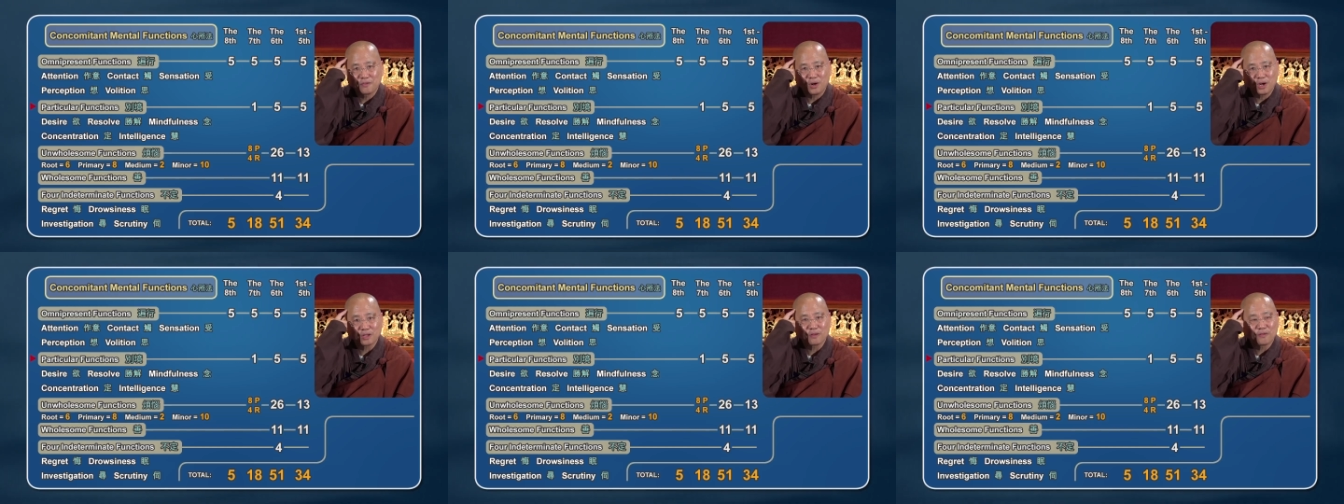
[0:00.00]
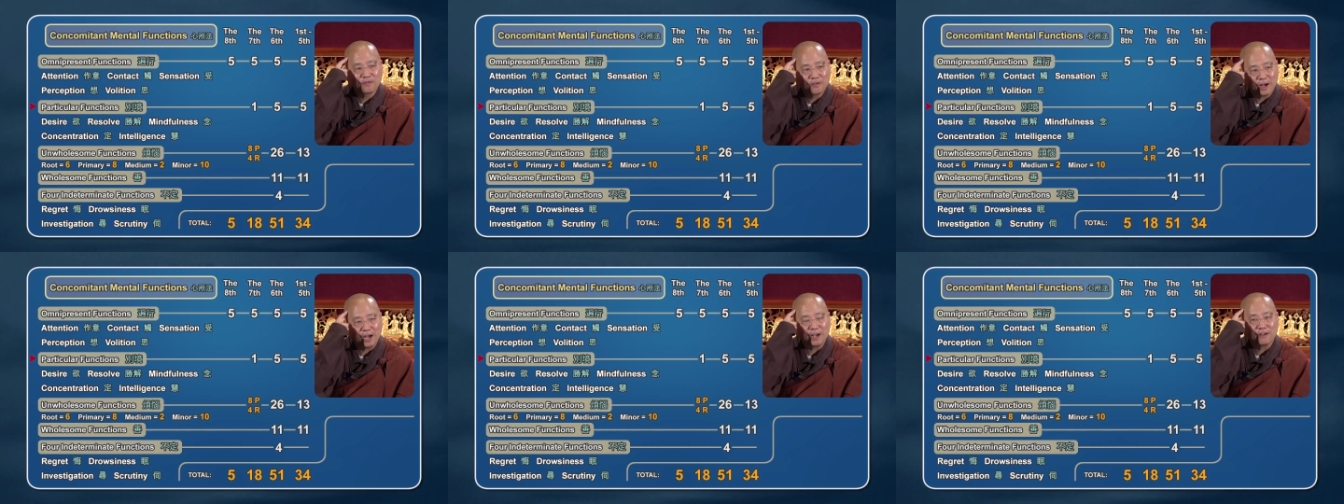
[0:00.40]
have all the
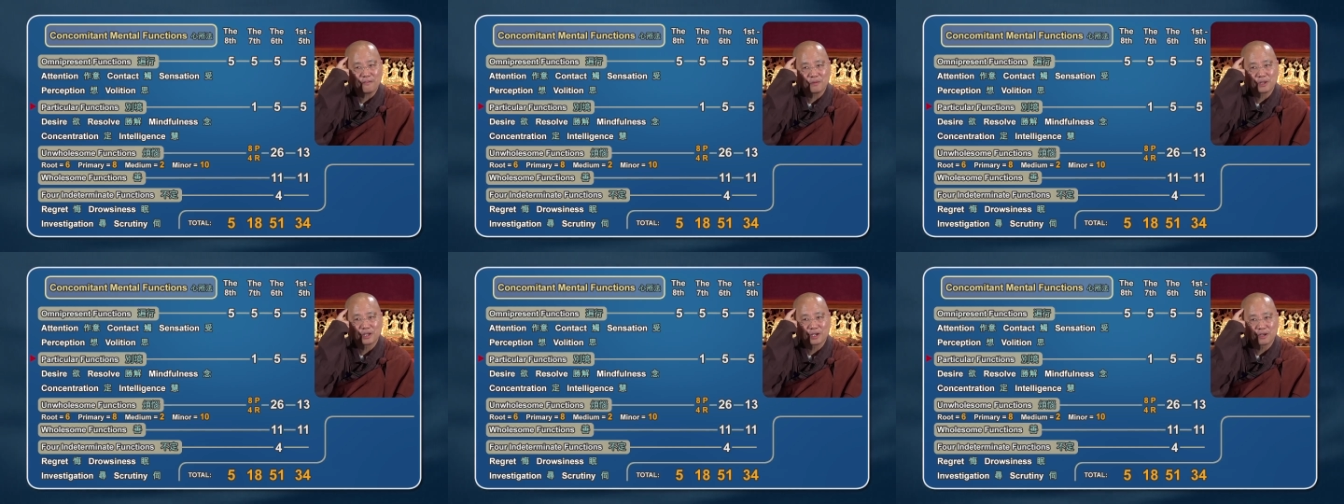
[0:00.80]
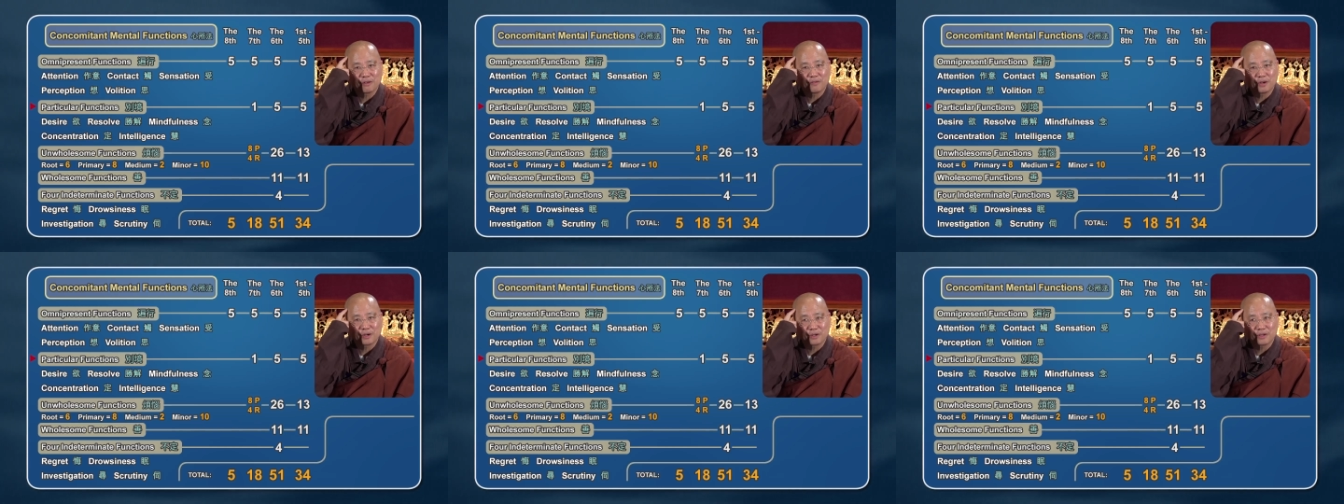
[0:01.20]
5
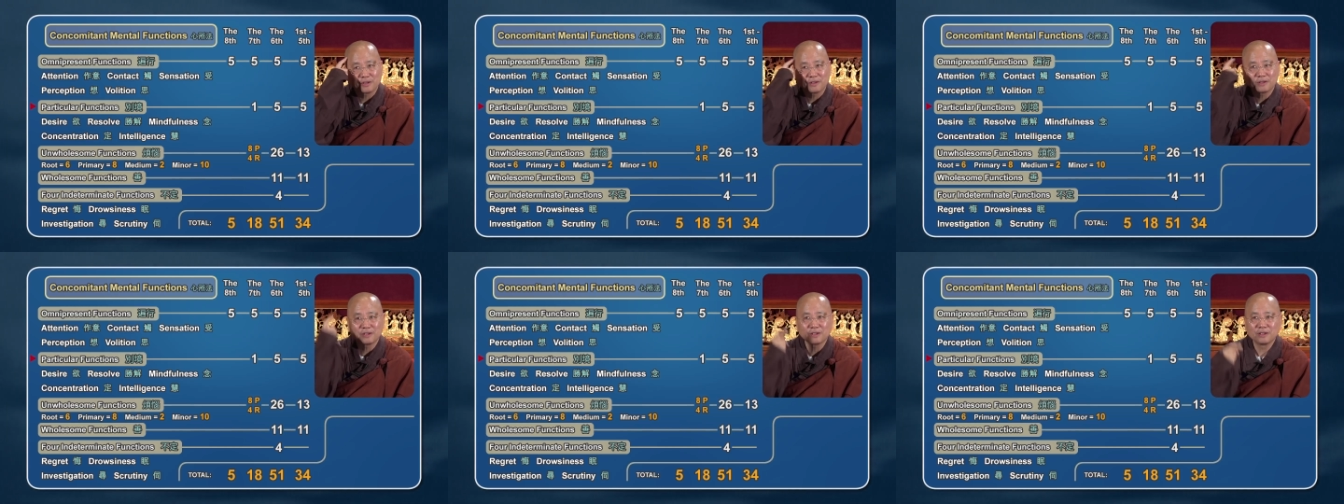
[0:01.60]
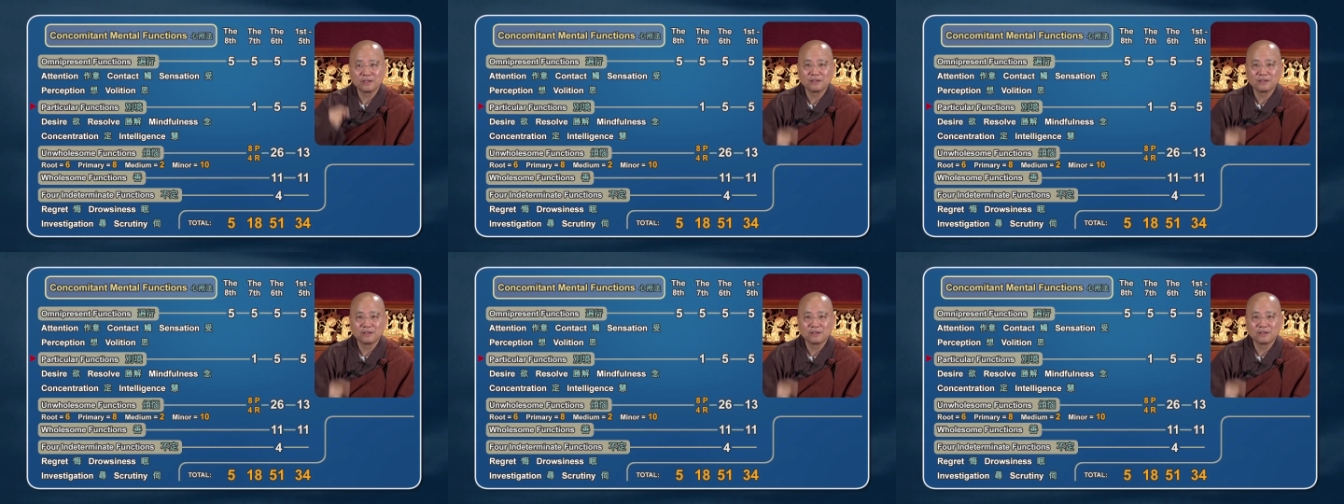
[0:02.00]
particular functions.